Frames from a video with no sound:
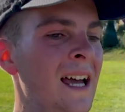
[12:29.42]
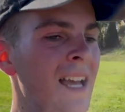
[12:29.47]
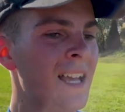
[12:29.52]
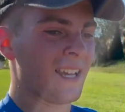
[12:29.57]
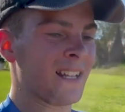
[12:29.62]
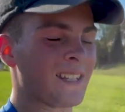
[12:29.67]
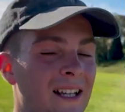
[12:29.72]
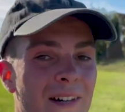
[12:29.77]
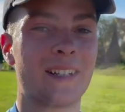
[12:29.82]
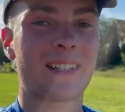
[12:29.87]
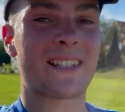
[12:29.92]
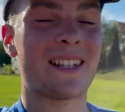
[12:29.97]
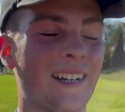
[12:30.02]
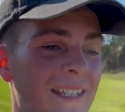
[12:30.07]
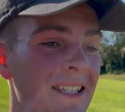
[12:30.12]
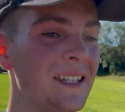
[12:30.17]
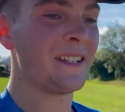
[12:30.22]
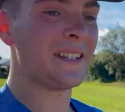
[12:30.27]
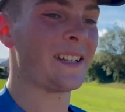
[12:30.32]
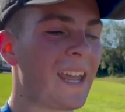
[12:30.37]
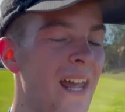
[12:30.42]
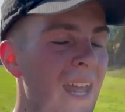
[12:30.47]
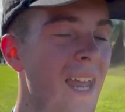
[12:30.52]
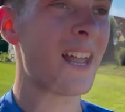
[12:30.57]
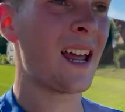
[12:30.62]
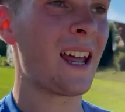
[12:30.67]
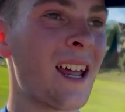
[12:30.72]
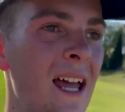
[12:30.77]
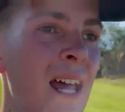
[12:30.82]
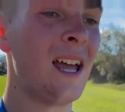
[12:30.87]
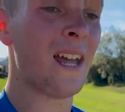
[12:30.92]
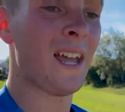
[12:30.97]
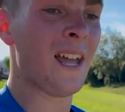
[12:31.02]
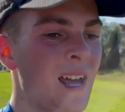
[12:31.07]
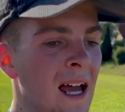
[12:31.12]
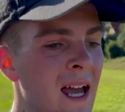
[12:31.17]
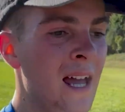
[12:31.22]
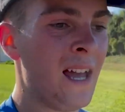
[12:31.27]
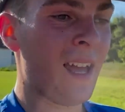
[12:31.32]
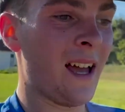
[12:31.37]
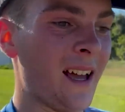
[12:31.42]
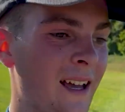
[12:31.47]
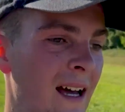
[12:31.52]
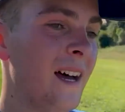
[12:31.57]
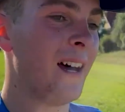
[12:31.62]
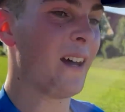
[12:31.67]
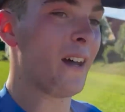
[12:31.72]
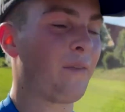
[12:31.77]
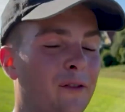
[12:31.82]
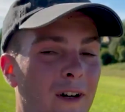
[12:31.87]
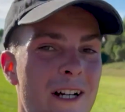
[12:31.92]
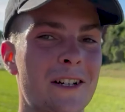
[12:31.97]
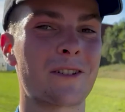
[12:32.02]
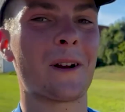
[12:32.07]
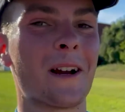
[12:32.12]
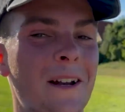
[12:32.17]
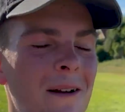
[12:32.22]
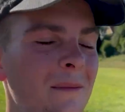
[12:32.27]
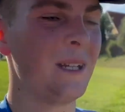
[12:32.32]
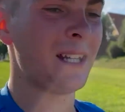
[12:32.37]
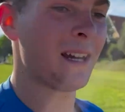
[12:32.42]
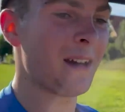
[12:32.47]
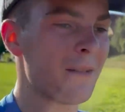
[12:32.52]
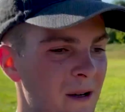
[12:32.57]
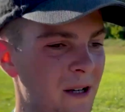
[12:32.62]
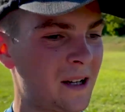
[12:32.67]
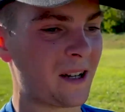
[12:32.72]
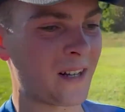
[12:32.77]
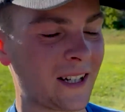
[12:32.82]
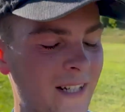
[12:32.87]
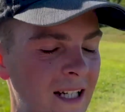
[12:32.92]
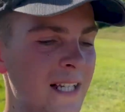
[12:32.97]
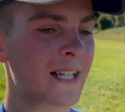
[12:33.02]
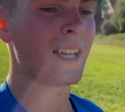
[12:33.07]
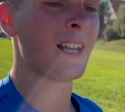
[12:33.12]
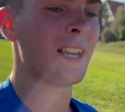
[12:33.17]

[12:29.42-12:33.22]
so it doesn't frustrate me because